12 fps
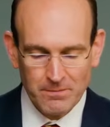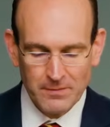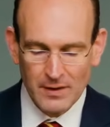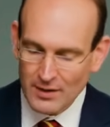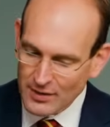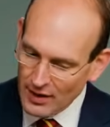
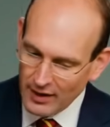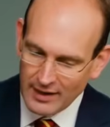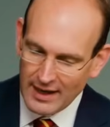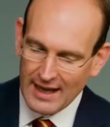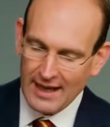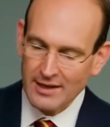The son
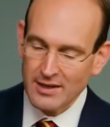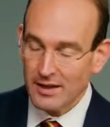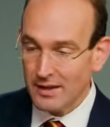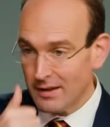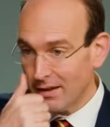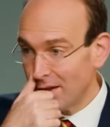had
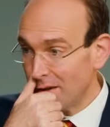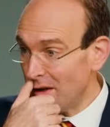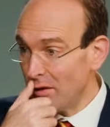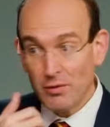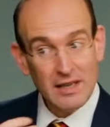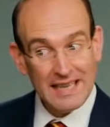
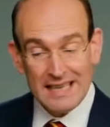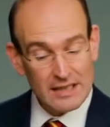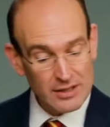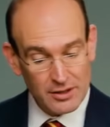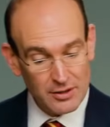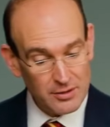no need
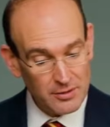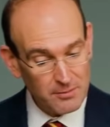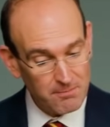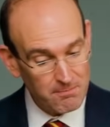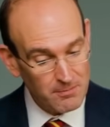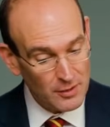
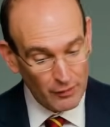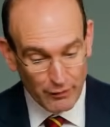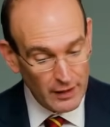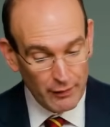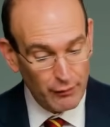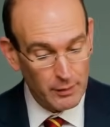to
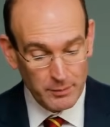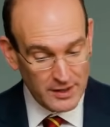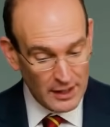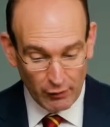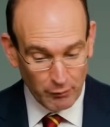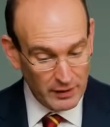fear for
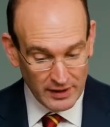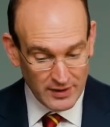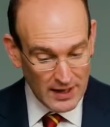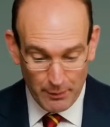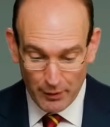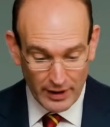himself being
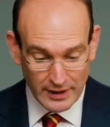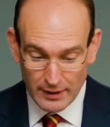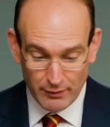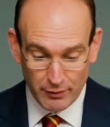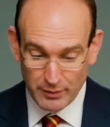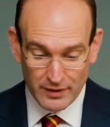separated
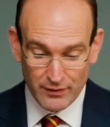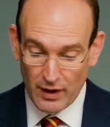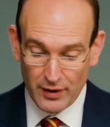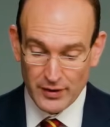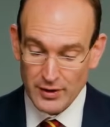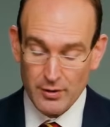from his
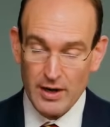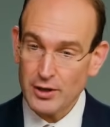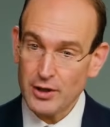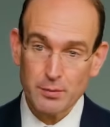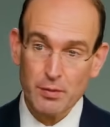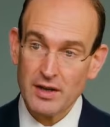father's
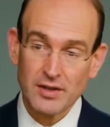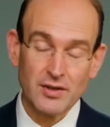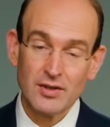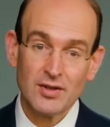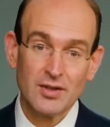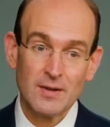gracious
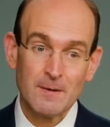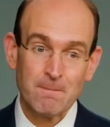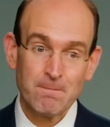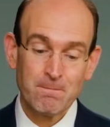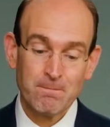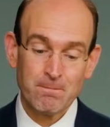presence,
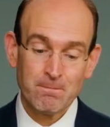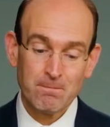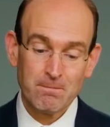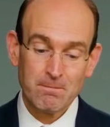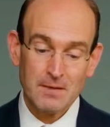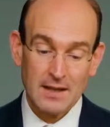
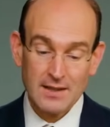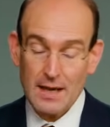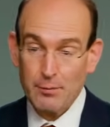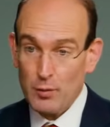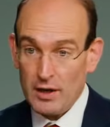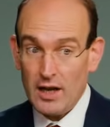
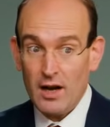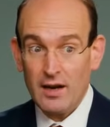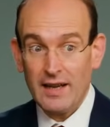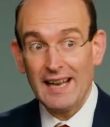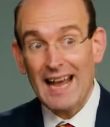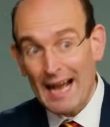except when he hung
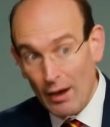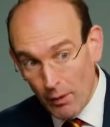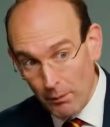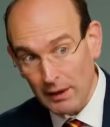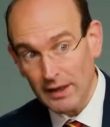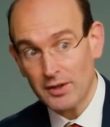in our
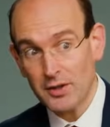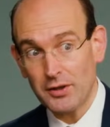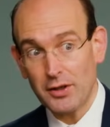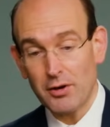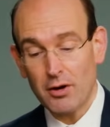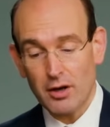place on the
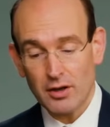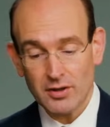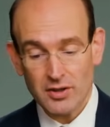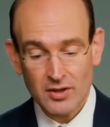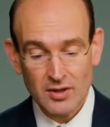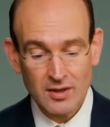
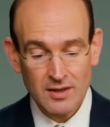cross.